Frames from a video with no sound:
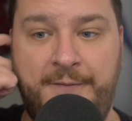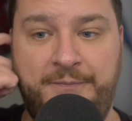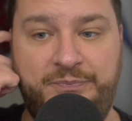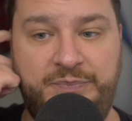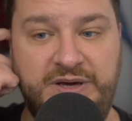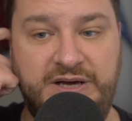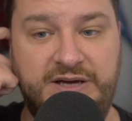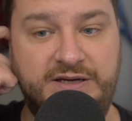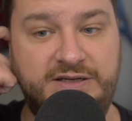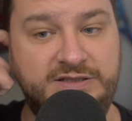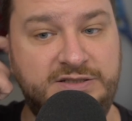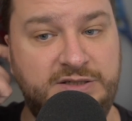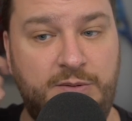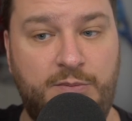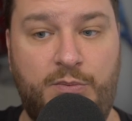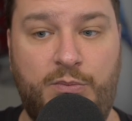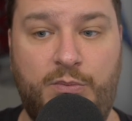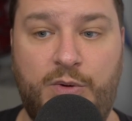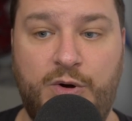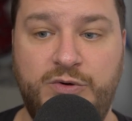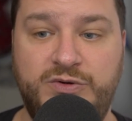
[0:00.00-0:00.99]
because
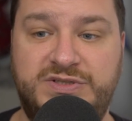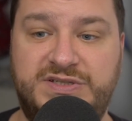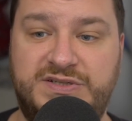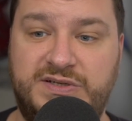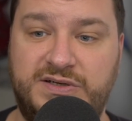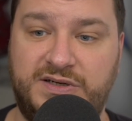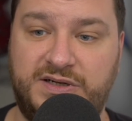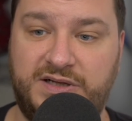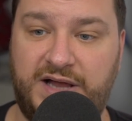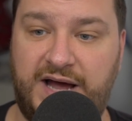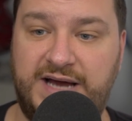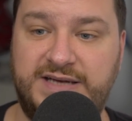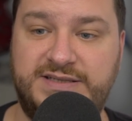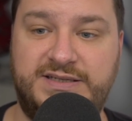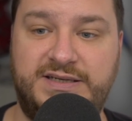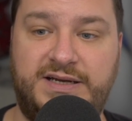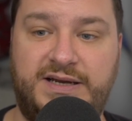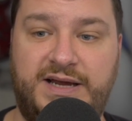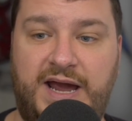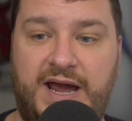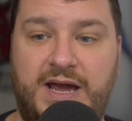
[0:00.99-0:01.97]
most
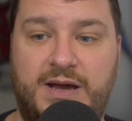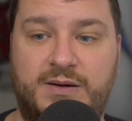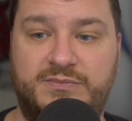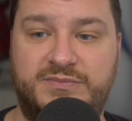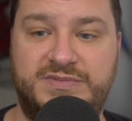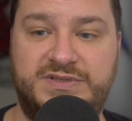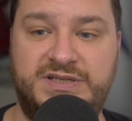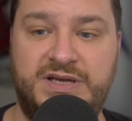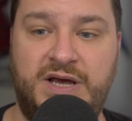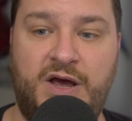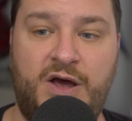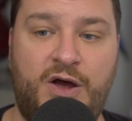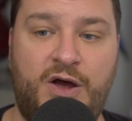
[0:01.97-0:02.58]
classic games